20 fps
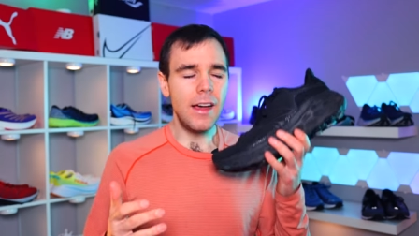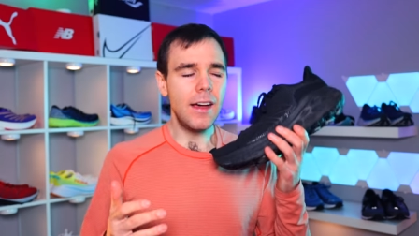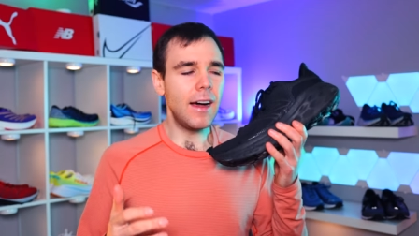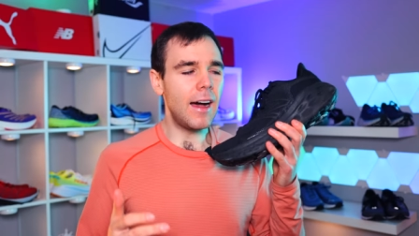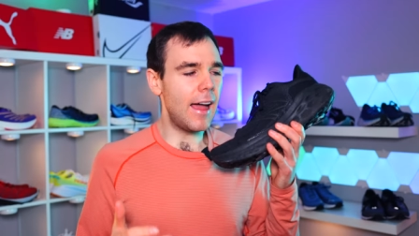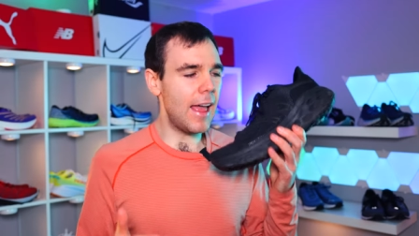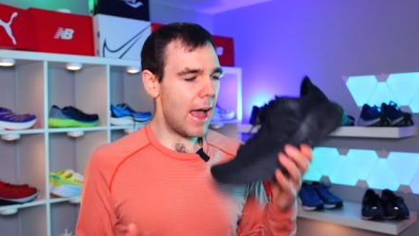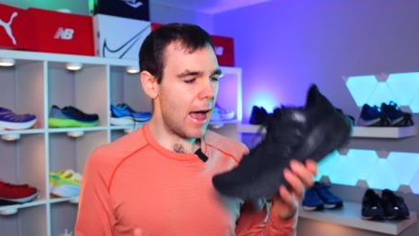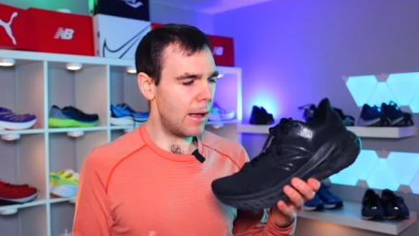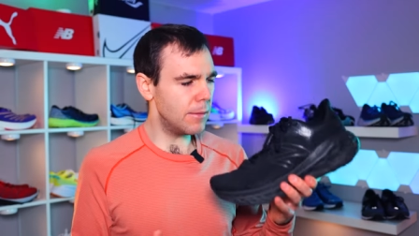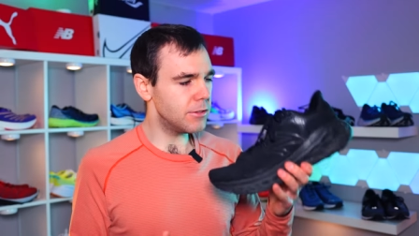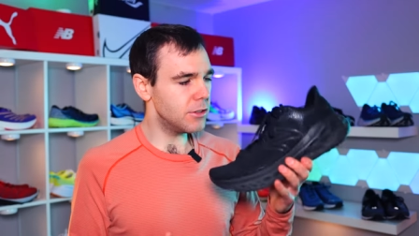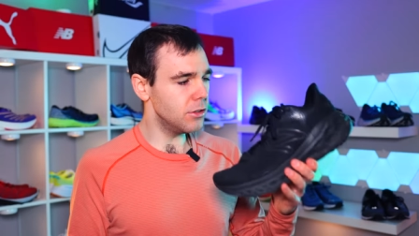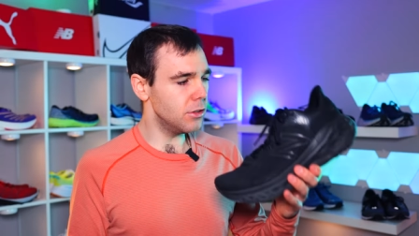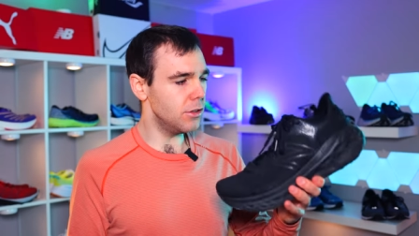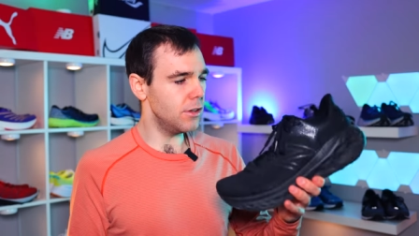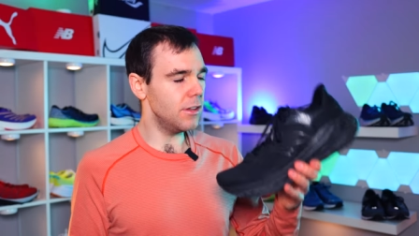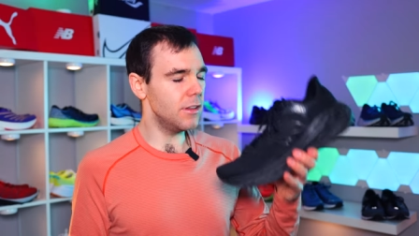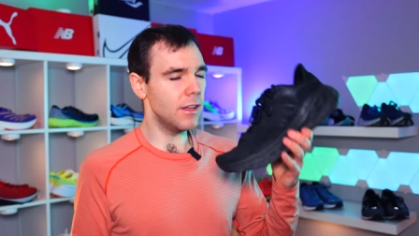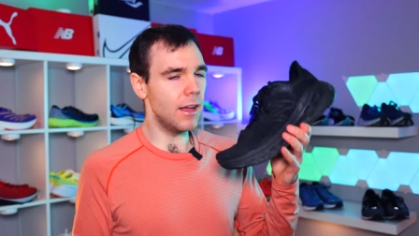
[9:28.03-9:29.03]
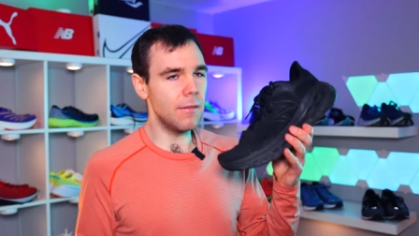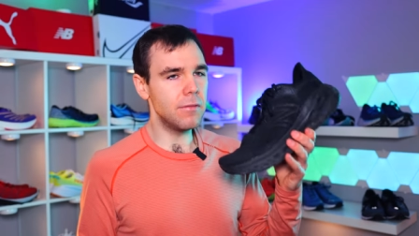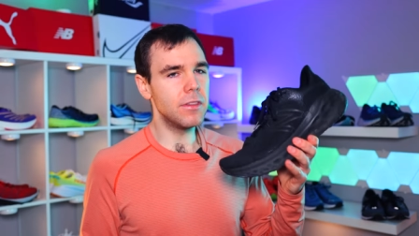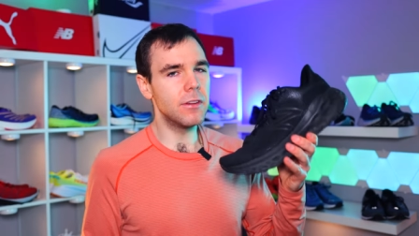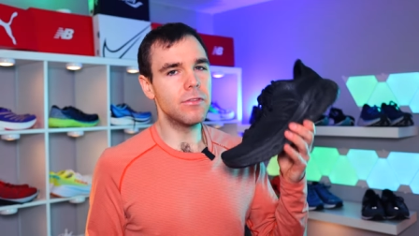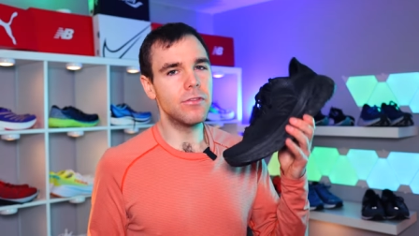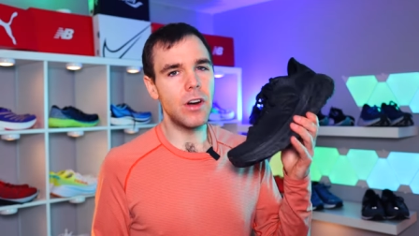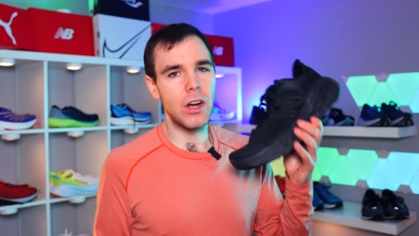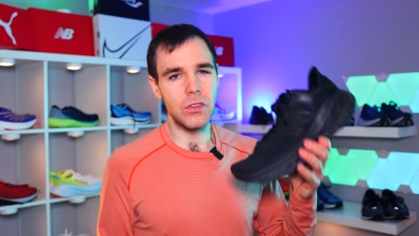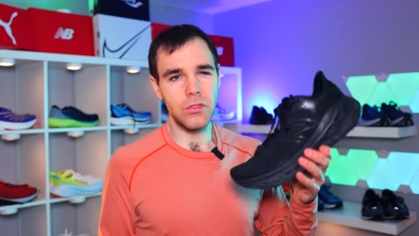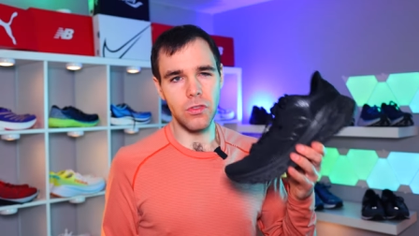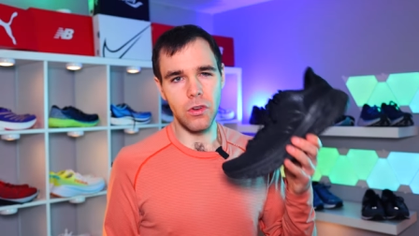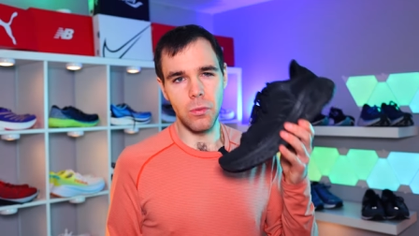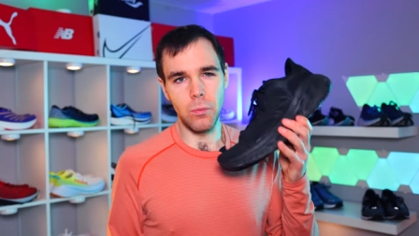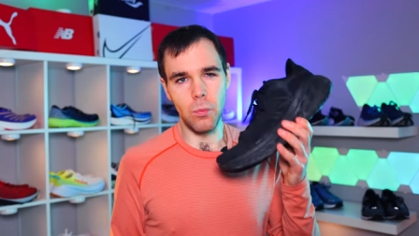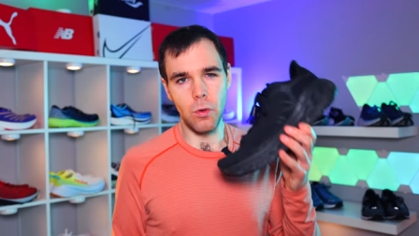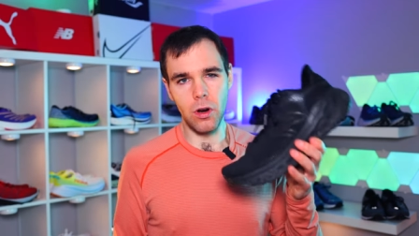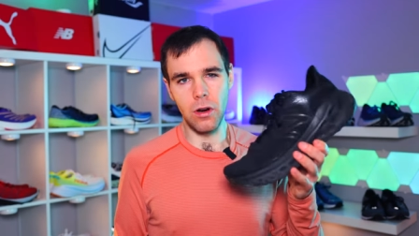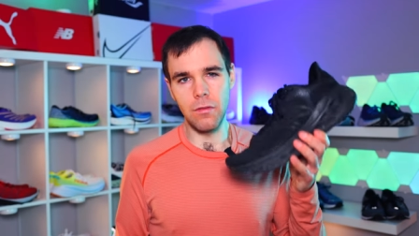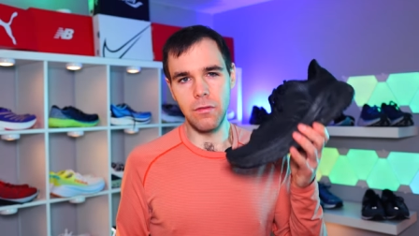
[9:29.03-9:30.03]
I absolutely love the Fresh Foam
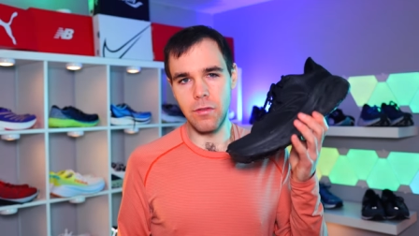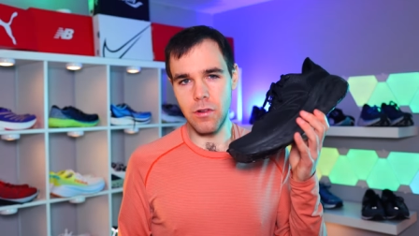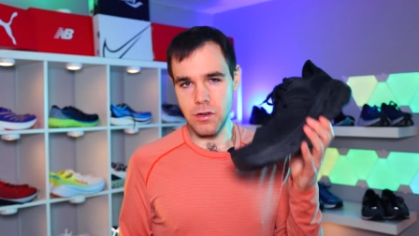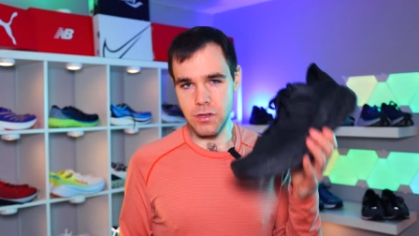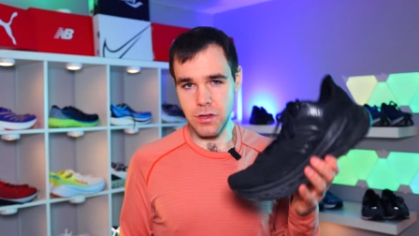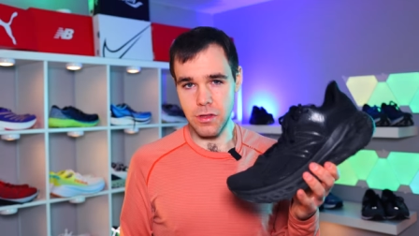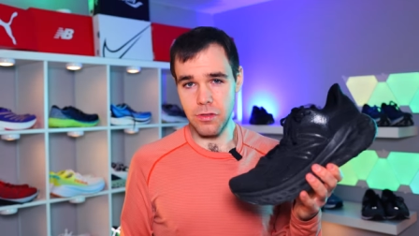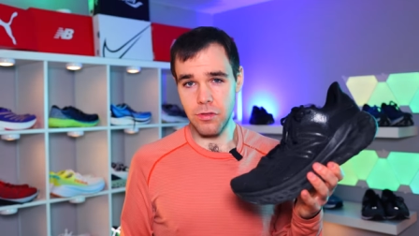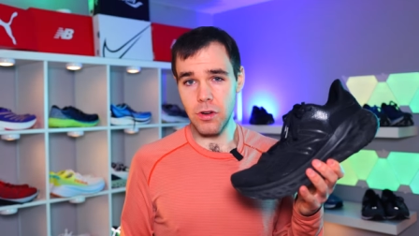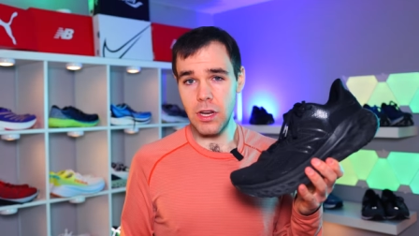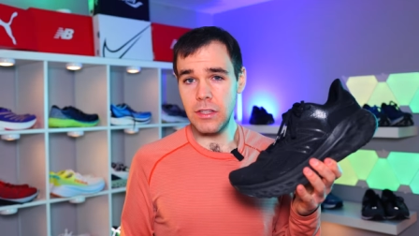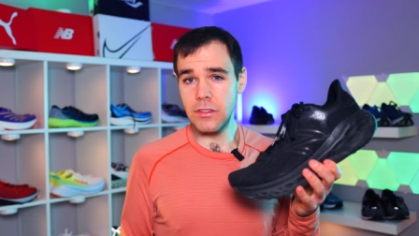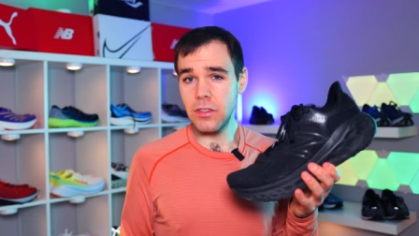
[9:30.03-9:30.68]
More version three.